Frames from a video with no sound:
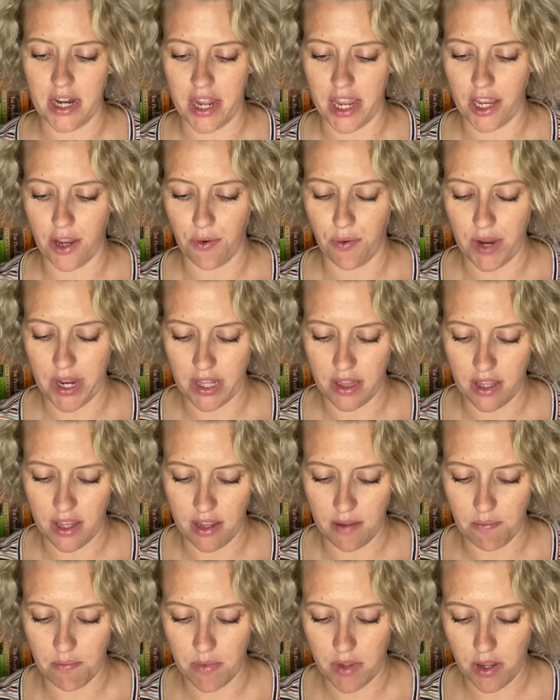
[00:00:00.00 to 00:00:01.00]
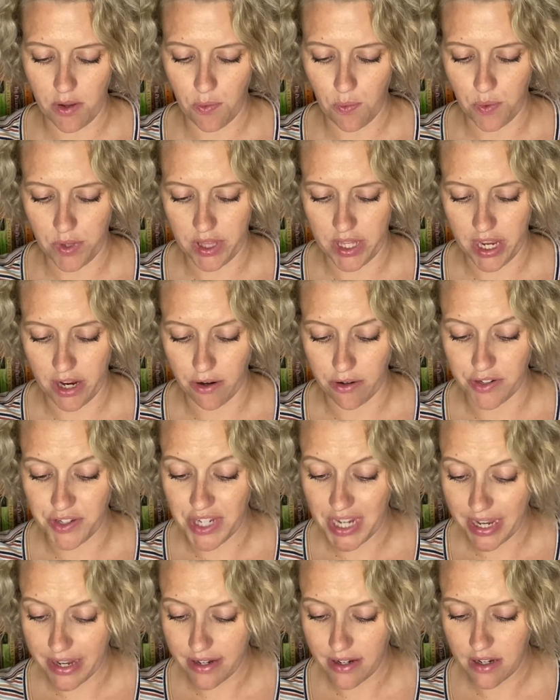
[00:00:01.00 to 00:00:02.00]
I grade them when they are
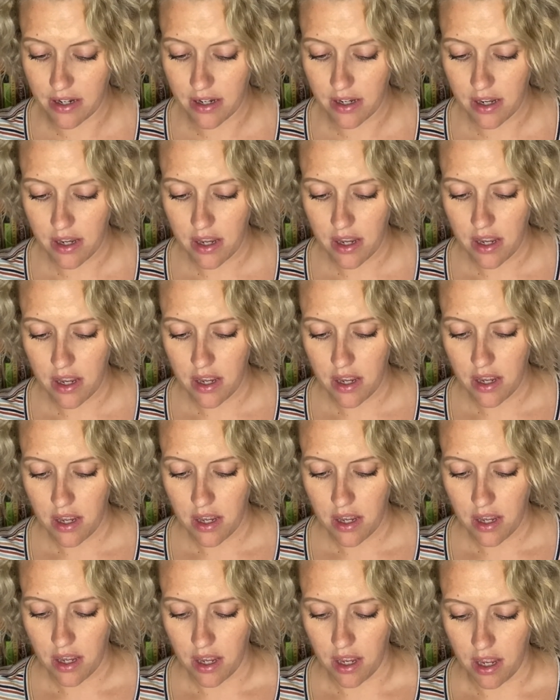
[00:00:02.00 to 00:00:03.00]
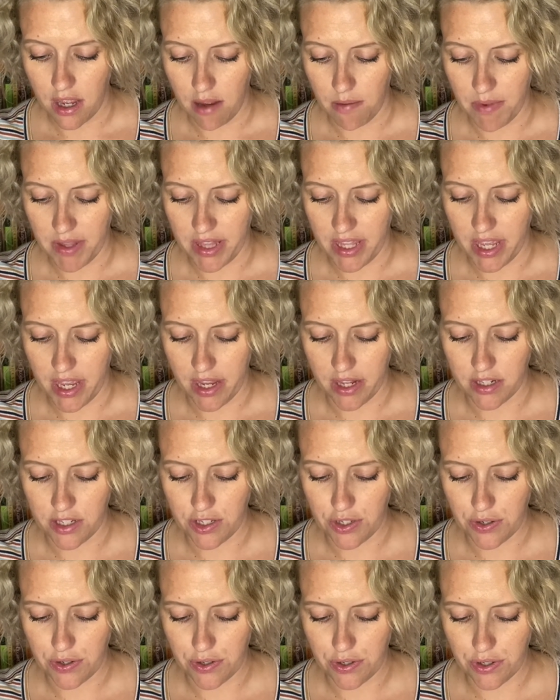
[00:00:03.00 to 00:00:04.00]
done. Um, and the
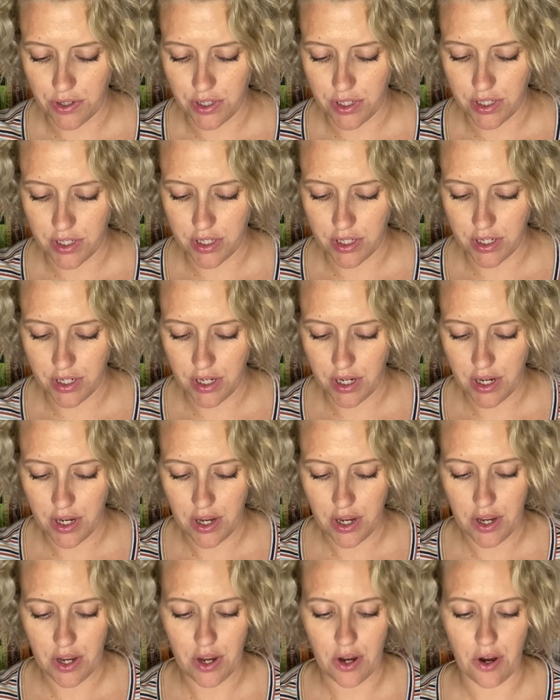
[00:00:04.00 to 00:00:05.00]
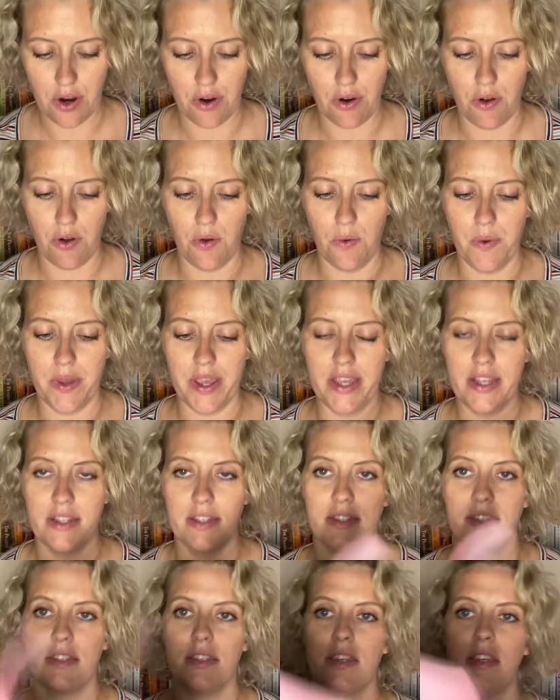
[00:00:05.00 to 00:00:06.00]
answers are
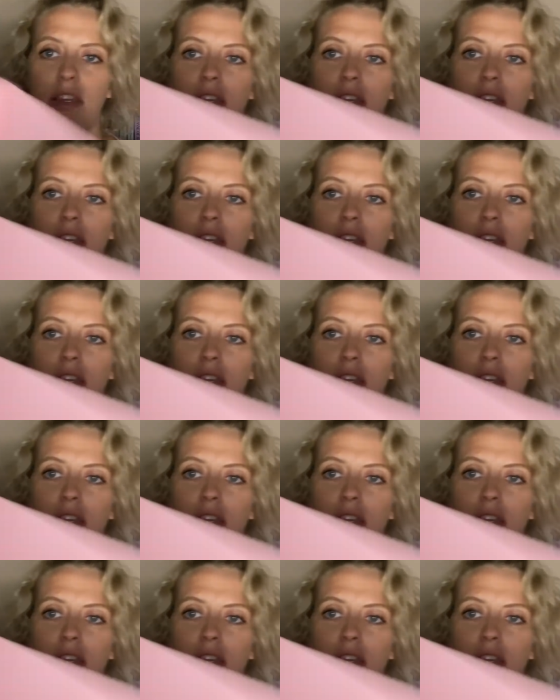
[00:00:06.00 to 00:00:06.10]
always